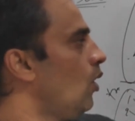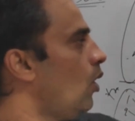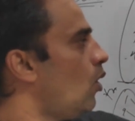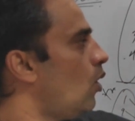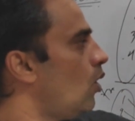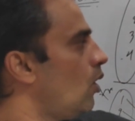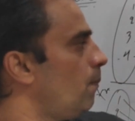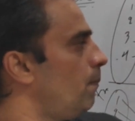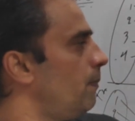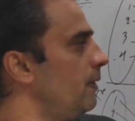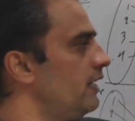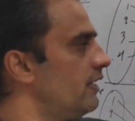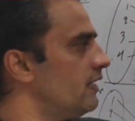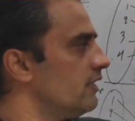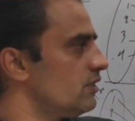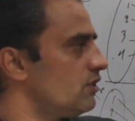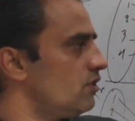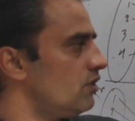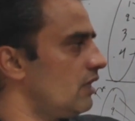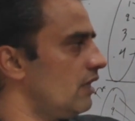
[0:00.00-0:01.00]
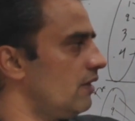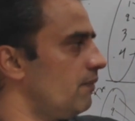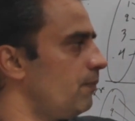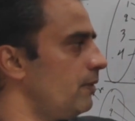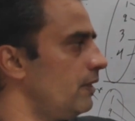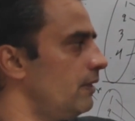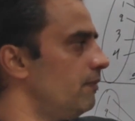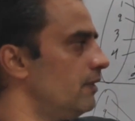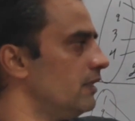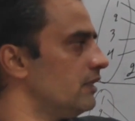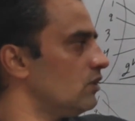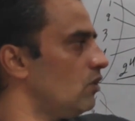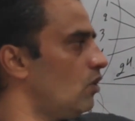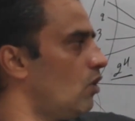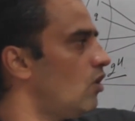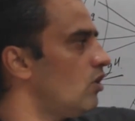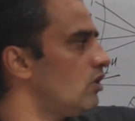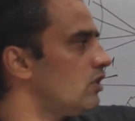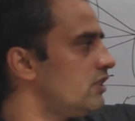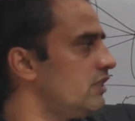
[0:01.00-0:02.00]
or B does not have premise,
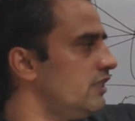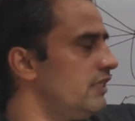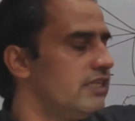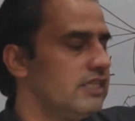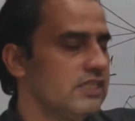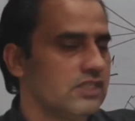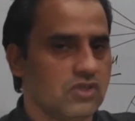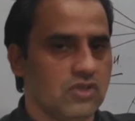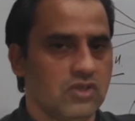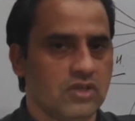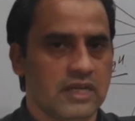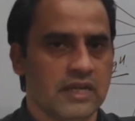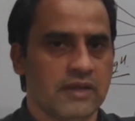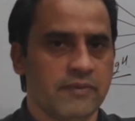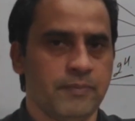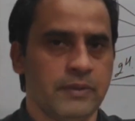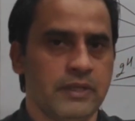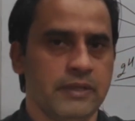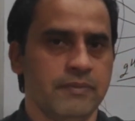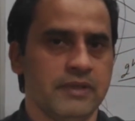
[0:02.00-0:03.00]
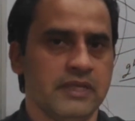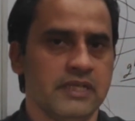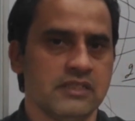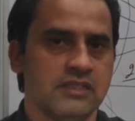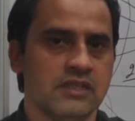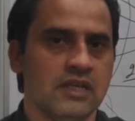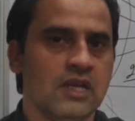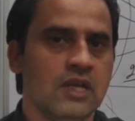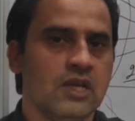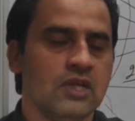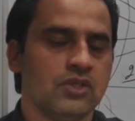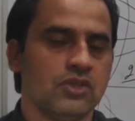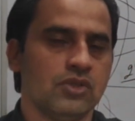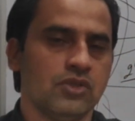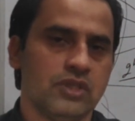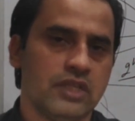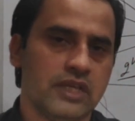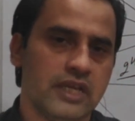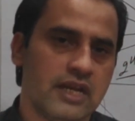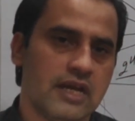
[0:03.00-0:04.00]
or C does not have premise. So
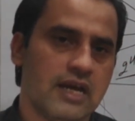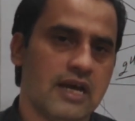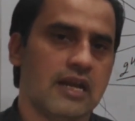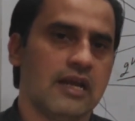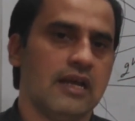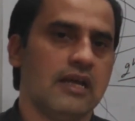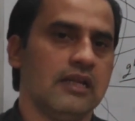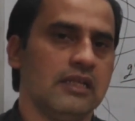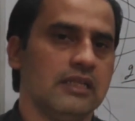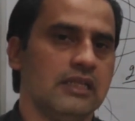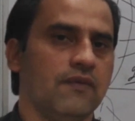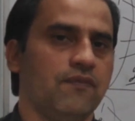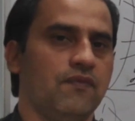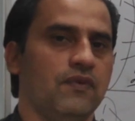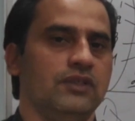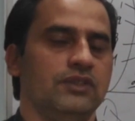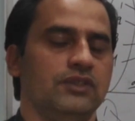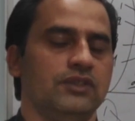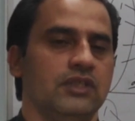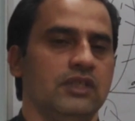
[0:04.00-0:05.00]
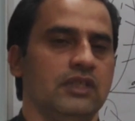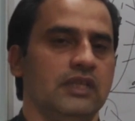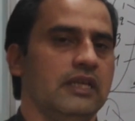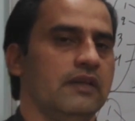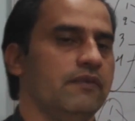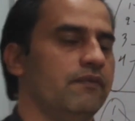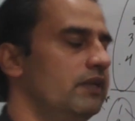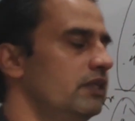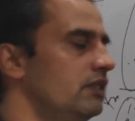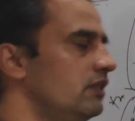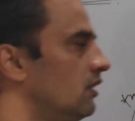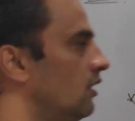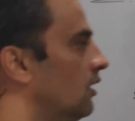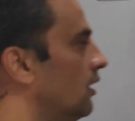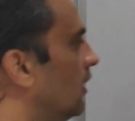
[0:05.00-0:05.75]
there are another function in which